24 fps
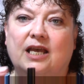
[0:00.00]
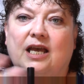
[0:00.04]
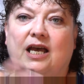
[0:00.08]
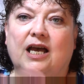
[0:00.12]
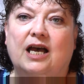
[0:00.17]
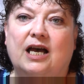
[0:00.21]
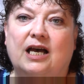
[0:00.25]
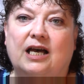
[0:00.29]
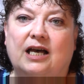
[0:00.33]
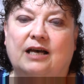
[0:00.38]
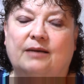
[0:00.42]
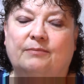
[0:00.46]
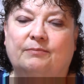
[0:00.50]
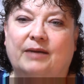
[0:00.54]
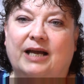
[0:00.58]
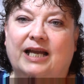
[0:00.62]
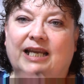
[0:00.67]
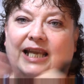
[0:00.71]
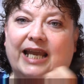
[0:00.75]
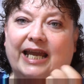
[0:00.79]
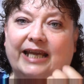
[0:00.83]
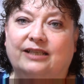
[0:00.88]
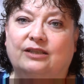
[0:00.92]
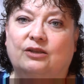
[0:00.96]
Um, I
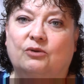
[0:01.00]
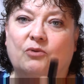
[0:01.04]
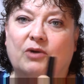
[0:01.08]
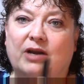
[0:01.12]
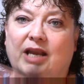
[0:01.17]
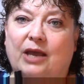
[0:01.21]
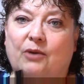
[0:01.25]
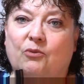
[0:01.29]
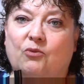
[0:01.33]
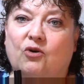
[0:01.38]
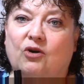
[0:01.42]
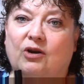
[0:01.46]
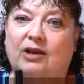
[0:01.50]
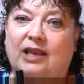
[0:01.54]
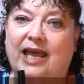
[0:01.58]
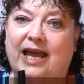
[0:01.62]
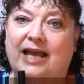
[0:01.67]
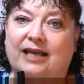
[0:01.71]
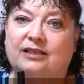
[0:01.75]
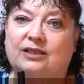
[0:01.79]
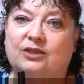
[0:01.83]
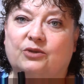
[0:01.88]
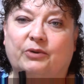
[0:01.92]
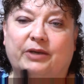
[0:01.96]
like the one I wore
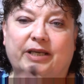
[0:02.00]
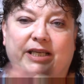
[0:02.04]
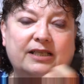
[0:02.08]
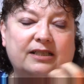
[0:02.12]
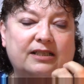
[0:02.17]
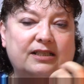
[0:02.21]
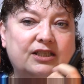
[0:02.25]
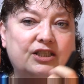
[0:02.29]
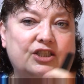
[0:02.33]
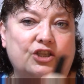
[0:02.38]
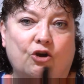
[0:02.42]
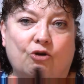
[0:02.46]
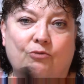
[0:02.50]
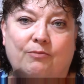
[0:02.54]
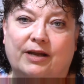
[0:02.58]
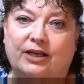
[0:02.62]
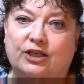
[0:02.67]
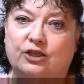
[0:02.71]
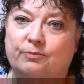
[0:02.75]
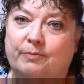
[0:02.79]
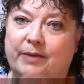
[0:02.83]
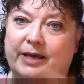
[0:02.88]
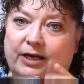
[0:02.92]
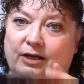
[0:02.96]
last week so
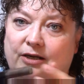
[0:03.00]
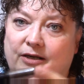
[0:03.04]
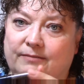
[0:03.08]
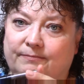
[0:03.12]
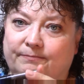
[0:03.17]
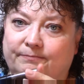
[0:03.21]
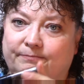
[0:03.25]
much better.